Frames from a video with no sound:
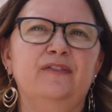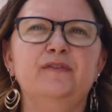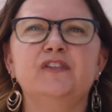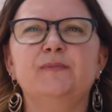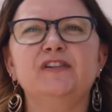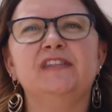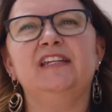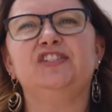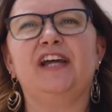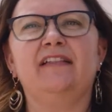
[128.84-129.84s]
Through the Smart
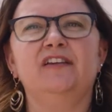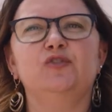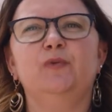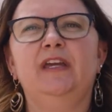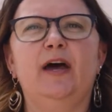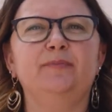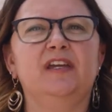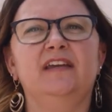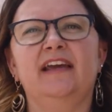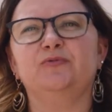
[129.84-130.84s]
City Challenge, we helped
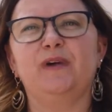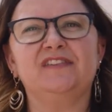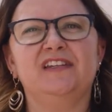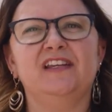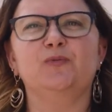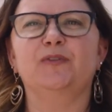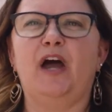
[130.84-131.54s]
connect residents with